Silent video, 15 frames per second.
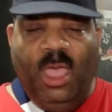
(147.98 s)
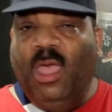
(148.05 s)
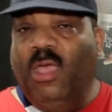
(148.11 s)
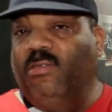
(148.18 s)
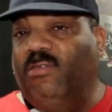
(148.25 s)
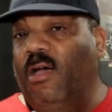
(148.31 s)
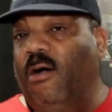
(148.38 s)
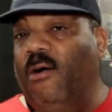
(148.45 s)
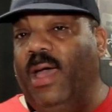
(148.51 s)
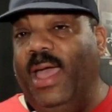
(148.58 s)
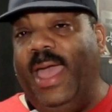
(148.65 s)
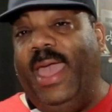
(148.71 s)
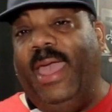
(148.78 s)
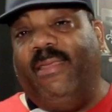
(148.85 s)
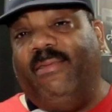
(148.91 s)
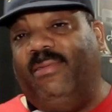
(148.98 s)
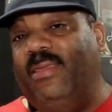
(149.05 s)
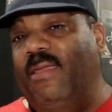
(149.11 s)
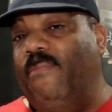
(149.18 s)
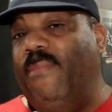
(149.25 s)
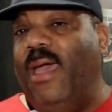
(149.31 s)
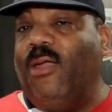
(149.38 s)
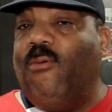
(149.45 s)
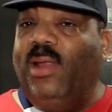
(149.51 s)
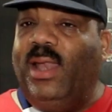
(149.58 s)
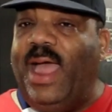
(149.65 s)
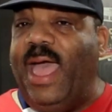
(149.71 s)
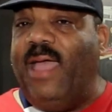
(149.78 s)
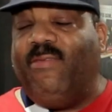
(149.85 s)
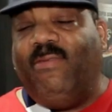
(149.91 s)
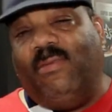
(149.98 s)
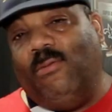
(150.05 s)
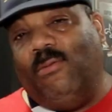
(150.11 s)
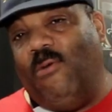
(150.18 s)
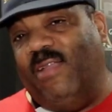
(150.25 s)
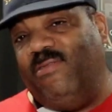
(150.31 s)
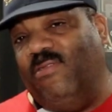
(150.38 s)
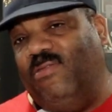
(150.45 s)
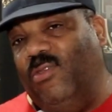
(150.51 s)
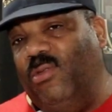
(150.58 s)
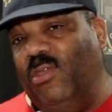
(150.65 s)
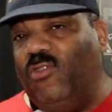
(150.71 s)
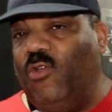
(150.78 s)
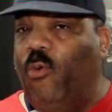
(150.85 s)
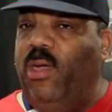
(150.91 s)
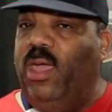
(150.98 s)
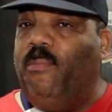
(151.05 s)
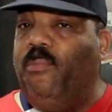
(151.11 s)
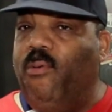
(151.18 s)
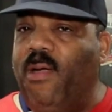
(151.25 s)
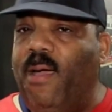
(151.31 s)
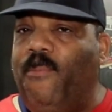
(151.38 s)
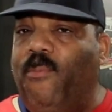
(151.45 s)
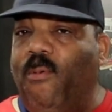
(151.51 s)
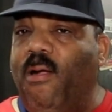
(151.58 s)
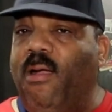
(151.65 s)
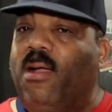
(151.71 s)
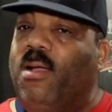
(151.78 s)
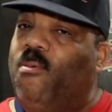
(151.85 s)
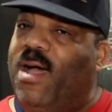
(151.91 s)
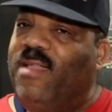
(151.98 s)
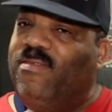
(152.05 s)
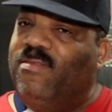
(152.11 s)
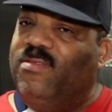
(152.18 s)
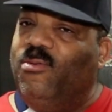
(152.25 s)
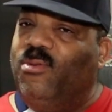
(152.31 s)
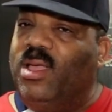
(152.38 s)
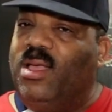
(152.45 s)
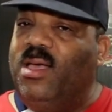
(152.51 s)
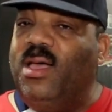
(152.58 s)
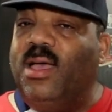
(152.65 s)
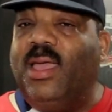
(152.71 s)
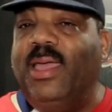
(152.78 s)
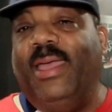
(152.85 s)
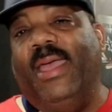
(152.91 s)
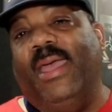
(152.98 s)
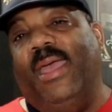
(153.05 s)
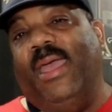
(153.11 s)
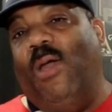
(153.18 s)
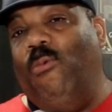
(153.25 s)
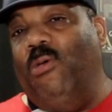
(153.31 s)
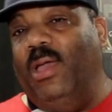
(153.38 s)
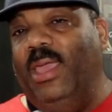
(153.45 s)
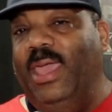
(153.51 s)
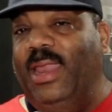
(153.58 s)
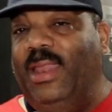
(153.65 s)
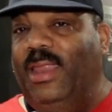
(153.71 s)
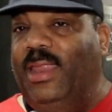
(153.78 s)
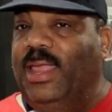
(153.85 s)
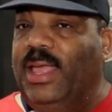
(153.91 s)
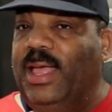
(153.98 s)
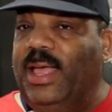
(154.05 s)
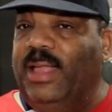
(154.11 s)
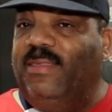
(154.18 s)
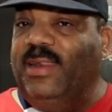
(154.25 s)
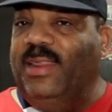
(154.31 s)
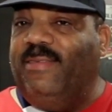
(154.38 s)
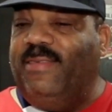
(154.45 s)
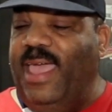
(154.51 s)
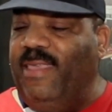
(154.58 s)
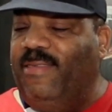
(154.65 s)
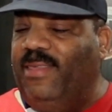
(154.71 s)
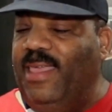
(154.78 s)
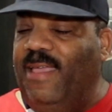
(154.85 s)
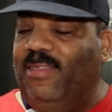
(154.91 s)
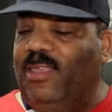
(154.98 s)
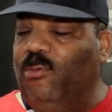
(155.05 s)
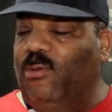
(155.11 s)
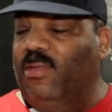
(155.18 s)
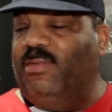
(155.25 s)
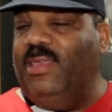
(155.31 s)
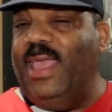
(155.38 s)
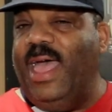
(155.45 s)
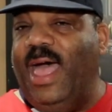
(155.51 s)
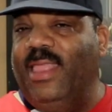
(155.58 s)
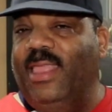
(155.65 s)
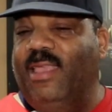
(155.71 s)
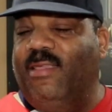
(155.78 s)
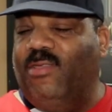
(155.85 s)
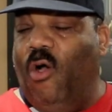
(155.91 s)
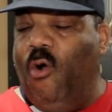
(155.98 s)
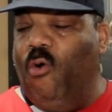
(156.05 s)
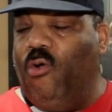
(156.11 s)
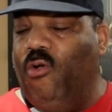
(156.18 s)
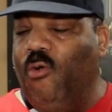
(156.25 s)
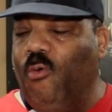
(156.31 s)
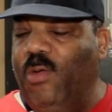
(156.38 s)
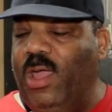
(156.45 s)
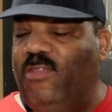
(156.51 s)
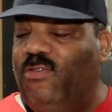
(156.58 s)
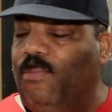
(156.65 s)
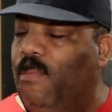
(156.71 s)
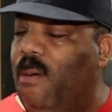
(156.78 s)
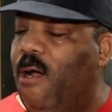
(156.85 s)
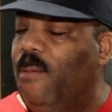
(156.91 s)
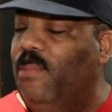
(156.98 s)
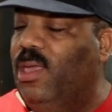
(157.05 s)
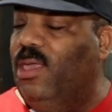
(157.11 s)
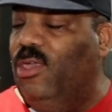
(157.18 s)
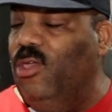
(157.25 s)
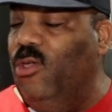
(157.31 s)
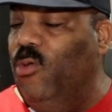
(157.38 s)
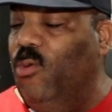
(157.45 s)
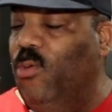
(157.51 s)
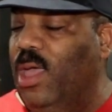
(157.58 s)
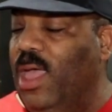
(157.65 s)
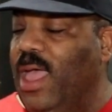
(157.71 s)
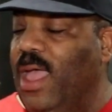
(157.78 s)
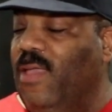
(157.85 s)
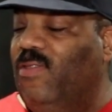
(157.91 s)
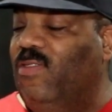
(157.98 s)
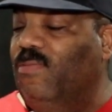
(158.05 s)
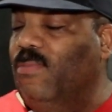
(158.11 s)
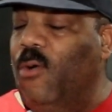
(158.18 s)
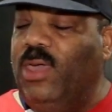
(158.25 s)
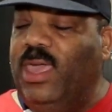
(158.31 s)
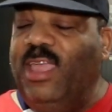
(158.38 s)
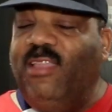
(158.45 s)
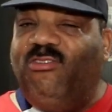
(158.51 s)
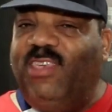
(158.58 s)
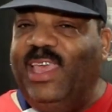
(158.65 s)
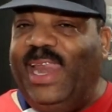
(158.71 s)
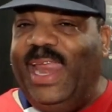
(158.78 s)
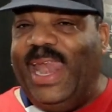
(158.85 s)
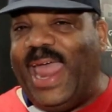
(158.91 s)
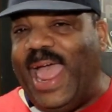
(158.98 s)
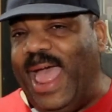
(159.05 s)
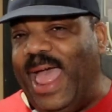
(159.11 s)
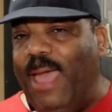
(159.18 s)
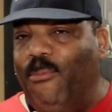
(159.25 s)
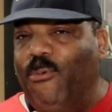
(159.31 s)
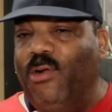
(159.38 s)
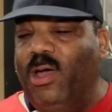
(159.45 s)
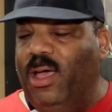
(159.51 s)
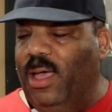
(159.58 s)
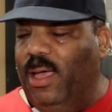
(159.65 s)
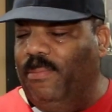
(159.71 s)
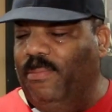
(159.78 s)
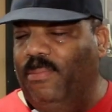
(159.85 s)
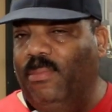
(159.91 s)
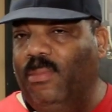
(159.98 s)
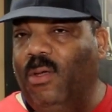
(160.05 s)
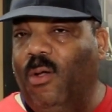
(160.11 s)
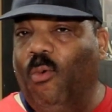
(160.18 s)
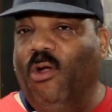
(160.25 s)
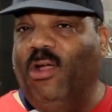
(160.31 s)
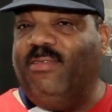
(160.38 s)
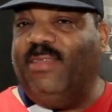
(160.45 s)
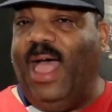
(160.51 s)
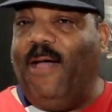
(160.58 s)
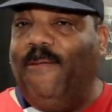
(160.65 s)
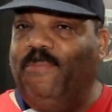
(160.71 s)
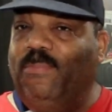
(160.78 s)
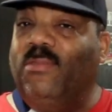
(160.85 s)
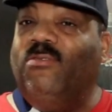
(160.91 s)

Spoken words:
So, hey, sit back, relax, watch us do this quick prep work, watch us do the cook, and we'll get to the taste test, and we'll see how this Oakridge BBQ Smoky Chili Lime Rub works out.